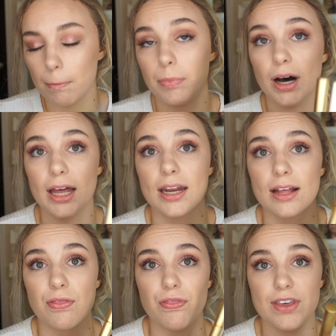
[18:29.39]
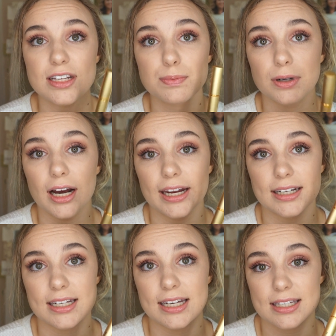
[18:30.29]
But this
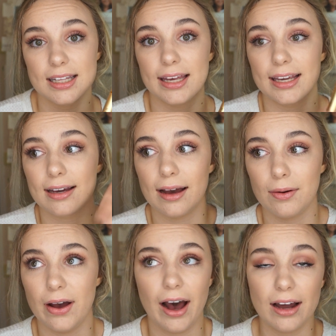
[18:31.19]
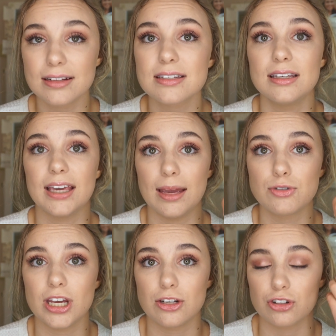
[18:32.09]
product is like, honestly, a
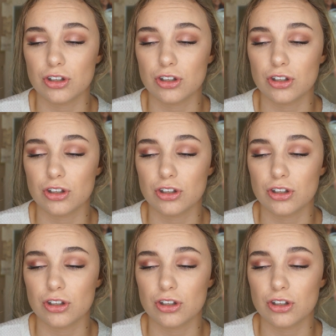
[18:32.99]
game changer.